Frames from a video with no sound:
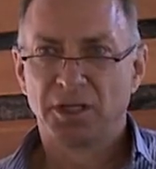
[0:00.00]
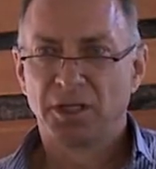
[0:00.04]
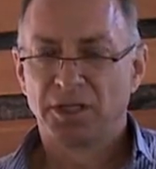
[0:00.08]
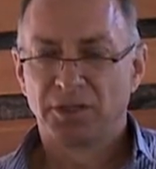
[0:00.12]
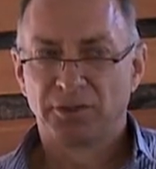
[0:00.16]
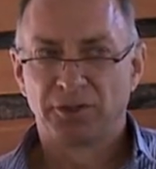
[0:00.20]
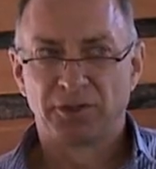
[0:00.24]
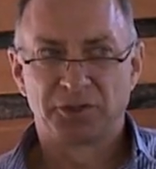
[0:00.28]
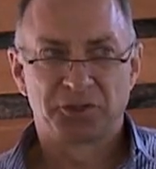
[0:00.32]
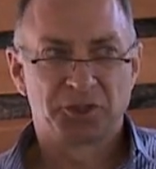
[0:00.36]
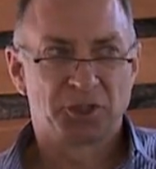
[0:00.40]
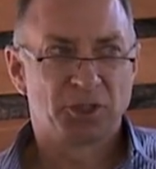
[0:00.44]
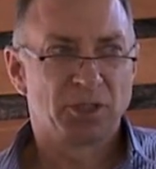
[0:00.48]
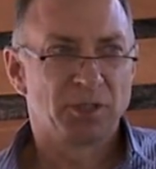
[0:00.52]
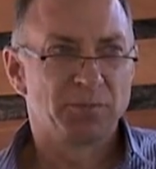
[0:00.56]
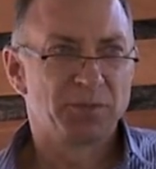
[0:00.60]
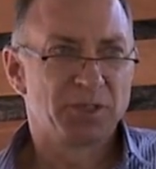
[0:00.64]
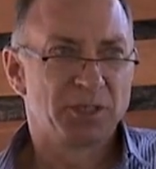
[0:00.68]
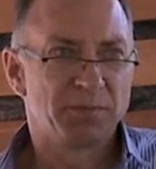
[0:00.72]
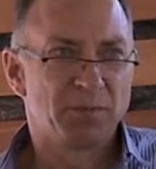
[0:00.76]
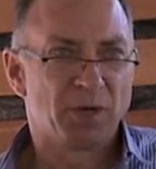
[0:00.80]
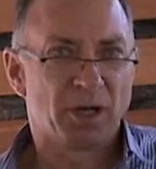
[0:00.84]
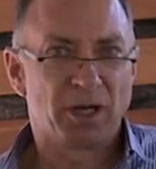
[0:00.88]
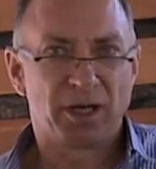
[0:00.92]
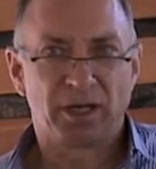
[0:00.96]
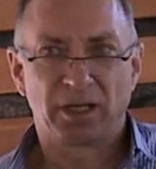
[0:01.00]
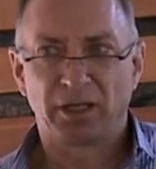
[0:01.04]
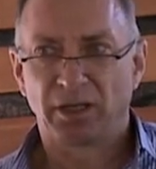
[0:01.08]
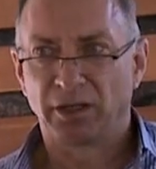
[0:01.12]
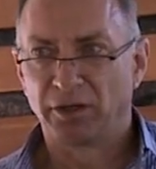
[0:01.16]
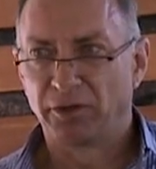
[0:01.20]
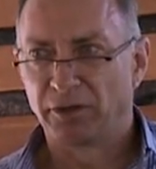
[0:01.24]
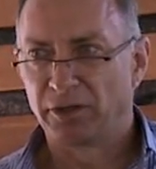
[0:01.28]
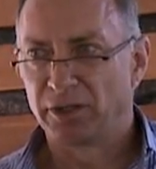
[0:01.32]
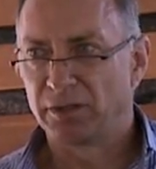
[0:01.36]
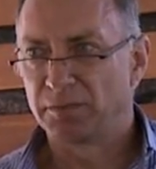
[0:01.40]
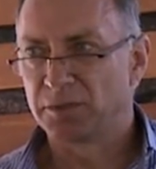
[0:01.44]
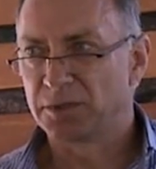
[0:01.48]
There are terms in mining
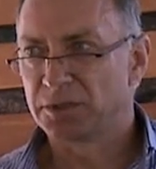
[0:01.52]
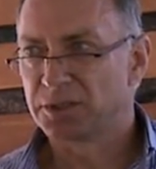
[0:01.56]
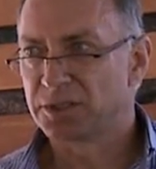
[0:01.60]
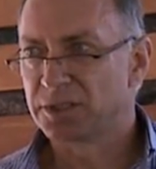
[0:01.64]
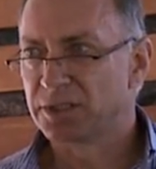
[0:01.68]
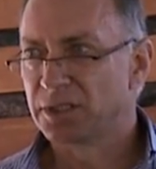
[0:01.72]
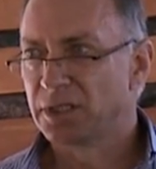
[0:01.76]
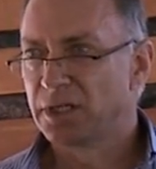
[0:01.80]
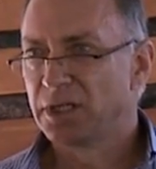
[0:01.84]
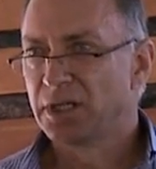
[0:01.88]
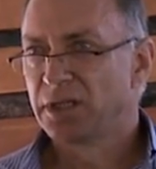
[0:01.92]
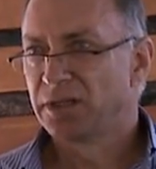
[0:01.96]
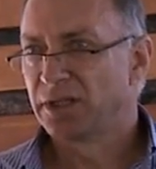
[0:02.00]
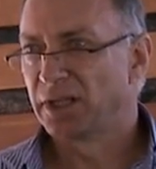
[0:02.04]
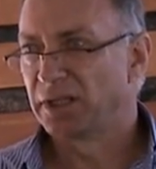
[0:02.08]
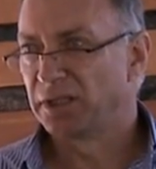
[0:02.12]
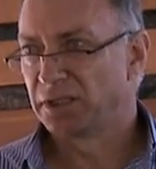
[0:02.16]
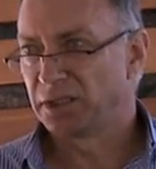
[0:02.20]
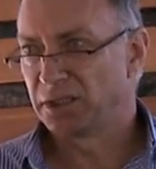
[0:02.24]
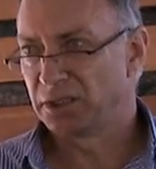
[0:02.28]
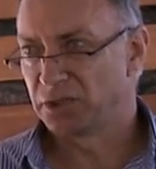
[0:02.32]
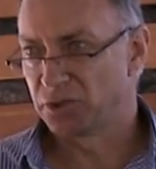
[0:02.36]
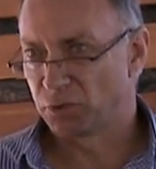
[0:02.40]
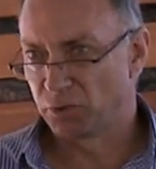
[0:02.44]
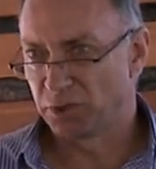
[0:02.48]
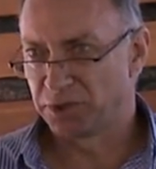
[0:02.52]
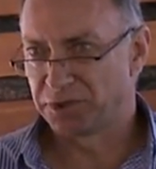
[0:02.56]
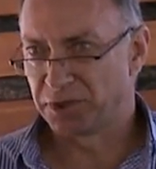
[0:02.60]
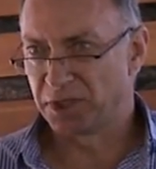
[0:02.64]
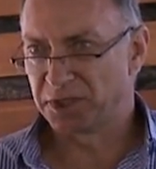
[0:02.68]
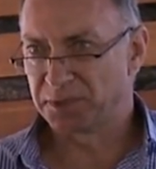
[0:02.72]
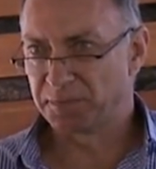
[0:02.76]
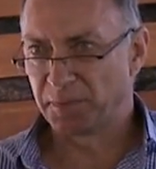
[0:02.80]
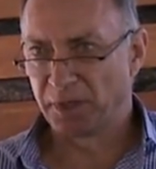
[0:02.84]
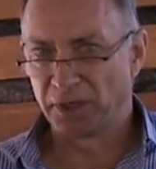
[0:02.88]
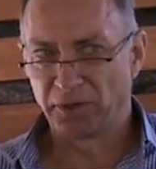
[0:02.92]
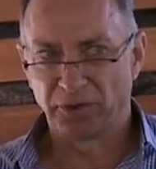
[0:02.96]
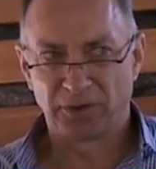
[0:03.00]
agreements that need to address
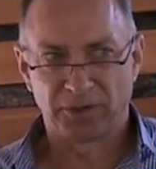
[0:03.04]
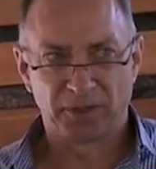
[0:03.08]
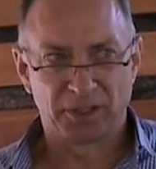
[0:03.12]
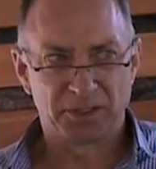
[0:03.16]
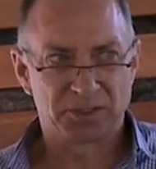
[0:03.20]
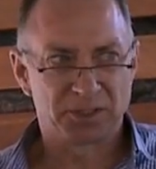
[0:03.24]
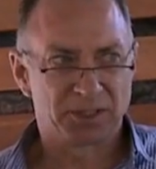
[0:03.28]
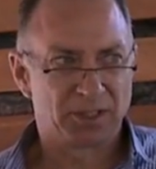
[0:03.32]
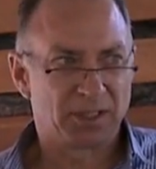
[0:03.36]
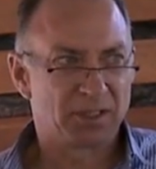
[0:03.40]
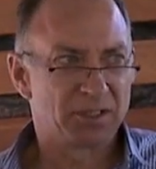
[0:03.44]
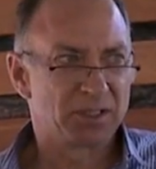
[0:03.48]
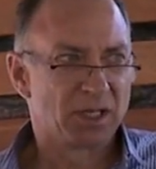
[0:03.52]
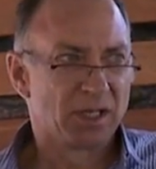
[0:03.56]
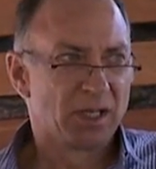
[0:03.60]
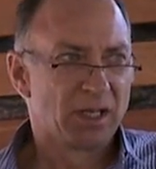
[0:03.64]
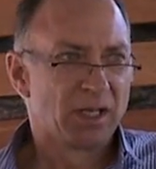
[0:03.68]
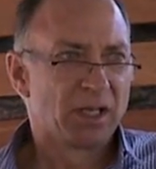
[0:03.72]
both of those things,